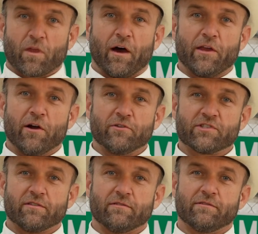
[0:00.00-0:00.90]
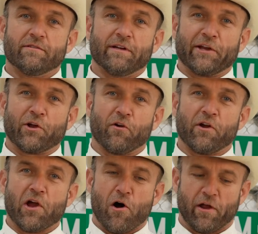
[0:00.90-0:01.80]
Adios and
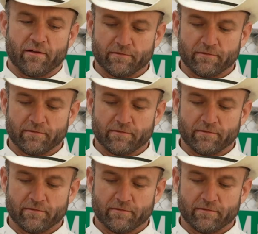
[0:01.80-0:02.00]
curry on.